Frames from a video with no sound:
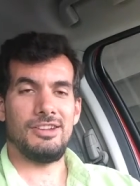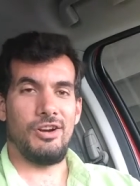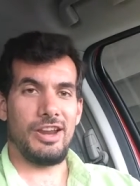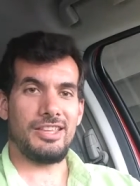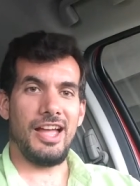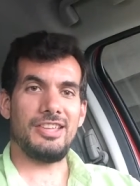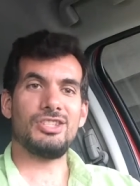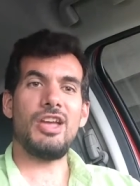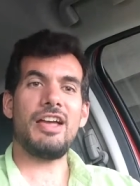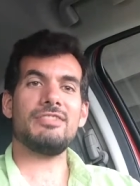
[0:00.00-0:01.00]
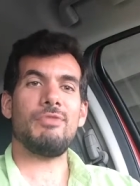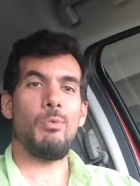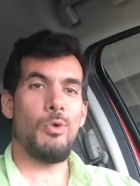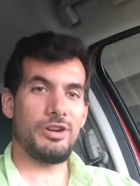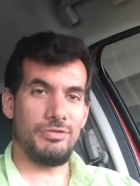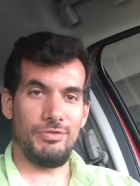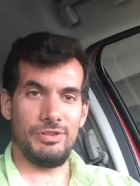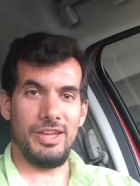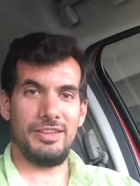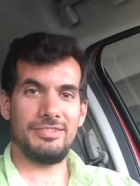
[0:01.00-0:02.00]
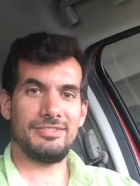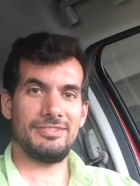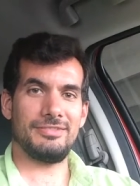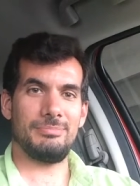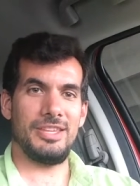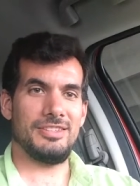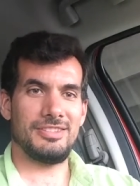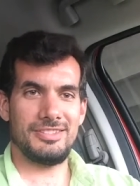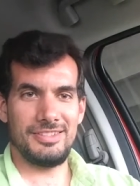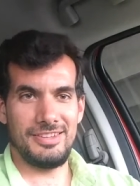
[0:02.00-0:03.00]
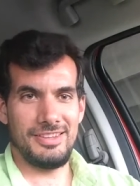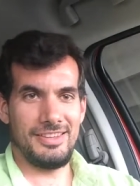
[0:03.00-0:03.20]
All right, guys, you have a wonderful day. Peace.